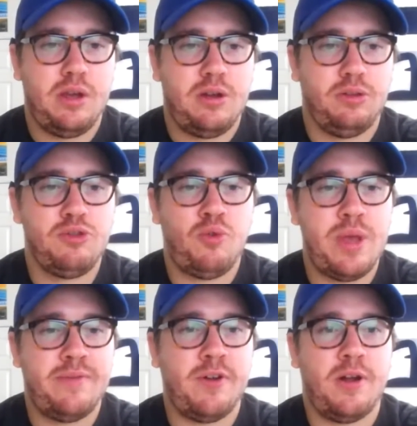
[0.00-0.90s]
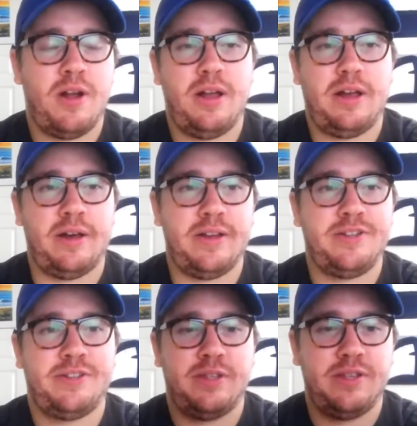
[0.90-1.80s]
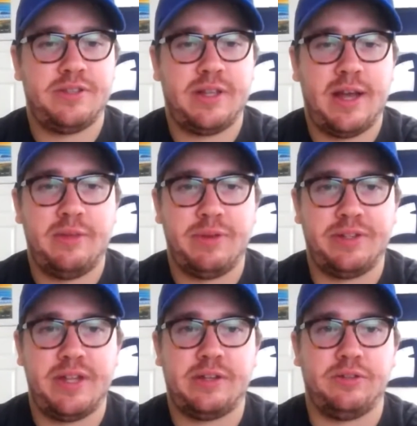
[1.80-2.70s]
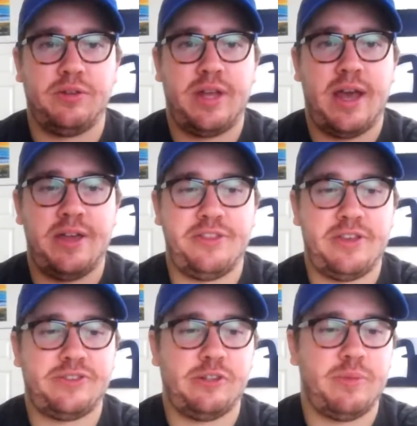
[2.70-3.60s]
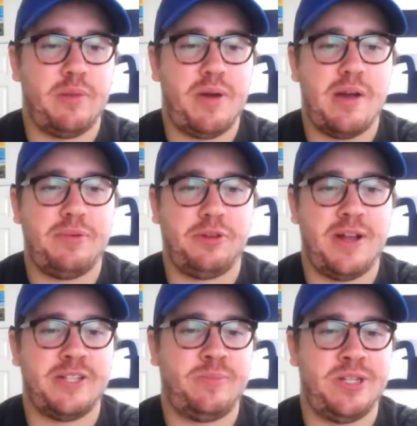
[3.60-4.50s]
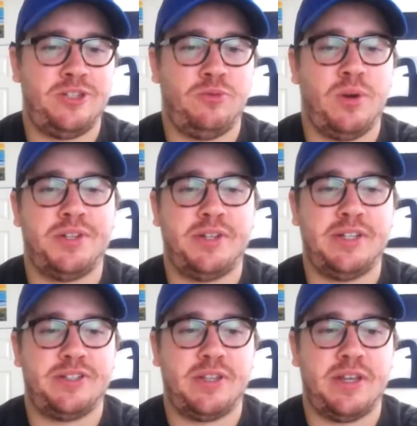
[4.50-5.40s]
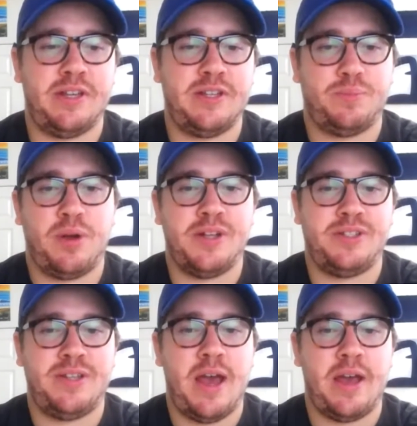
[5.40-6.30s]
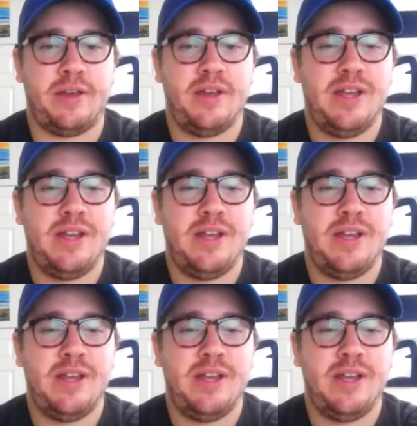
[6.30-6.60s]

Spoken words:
Luke Weaver, he's the guy that we can take a look at. I think he's going to be a popular SP2 on tonight's slate at his price tag.